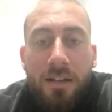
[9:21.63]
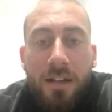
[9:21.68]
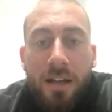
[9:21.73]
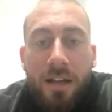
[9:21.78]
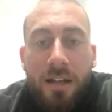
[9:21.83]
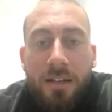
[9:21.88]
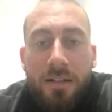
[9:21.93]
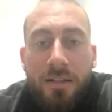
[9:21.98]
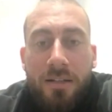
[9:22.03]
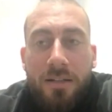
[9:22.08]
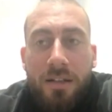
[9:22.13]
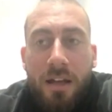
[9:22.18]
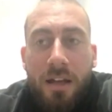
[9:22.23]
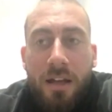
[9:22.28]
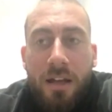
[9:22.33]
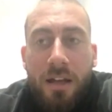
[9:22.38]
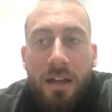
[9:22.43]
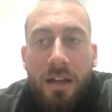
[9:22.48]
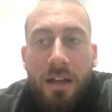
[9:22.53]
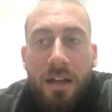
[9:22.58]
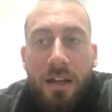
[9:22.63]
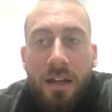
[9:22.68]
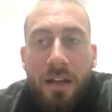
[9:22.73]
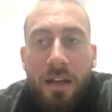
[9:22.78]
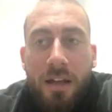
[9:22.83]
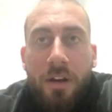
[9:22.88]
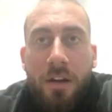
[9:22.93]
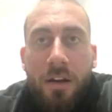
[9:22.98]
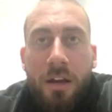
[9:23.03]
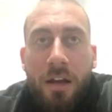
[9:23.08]
And in
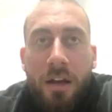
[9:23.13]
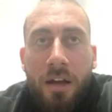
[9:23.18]
order